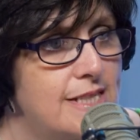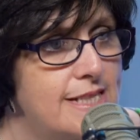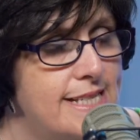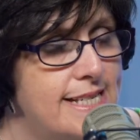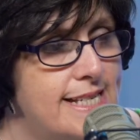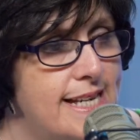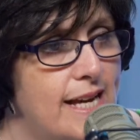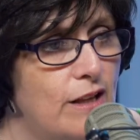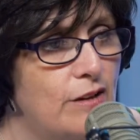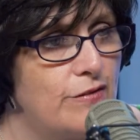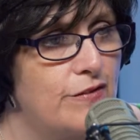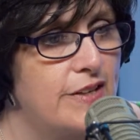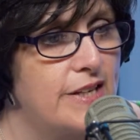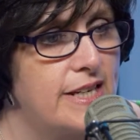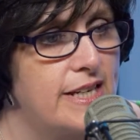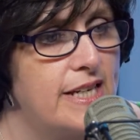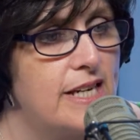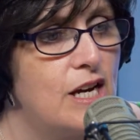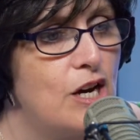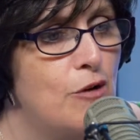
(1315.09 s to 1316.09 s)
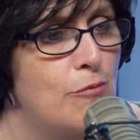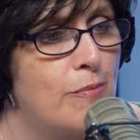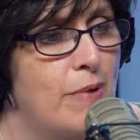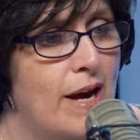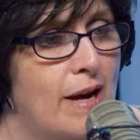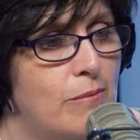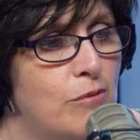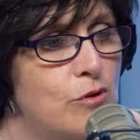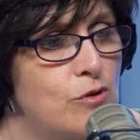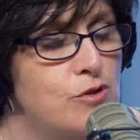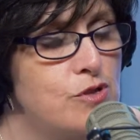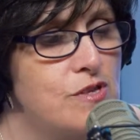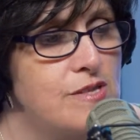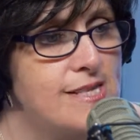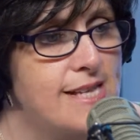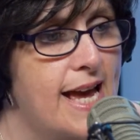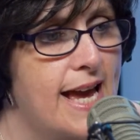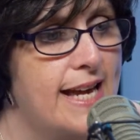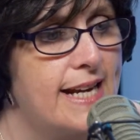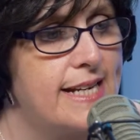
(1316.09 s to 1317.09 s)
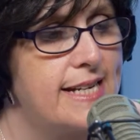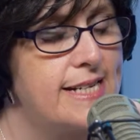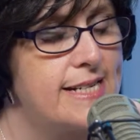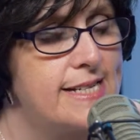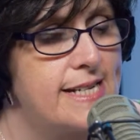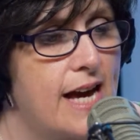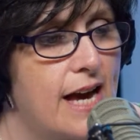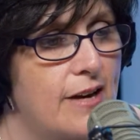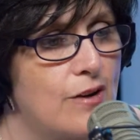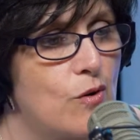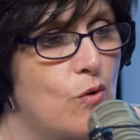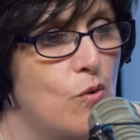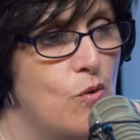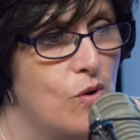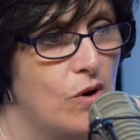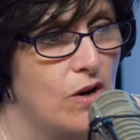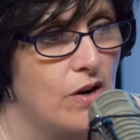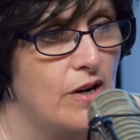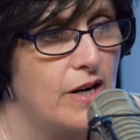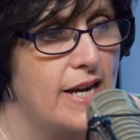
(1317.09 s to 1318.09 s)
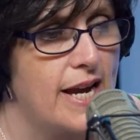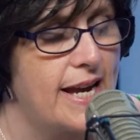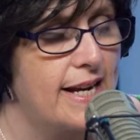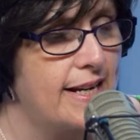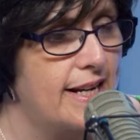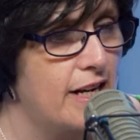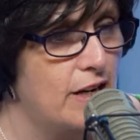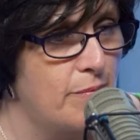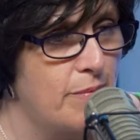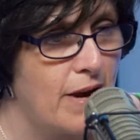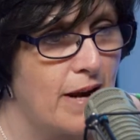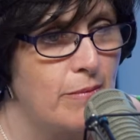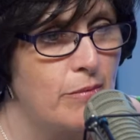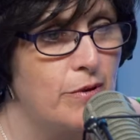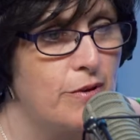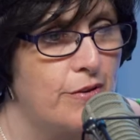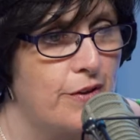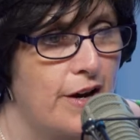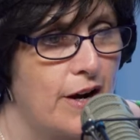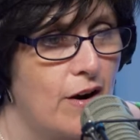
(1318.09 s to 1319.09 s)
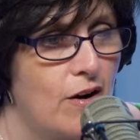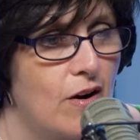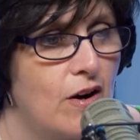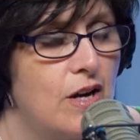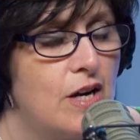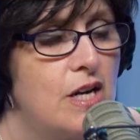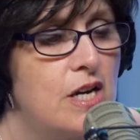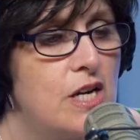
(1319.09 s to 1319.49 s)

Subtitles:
tlvbiblesociety.org, and get a Bible there.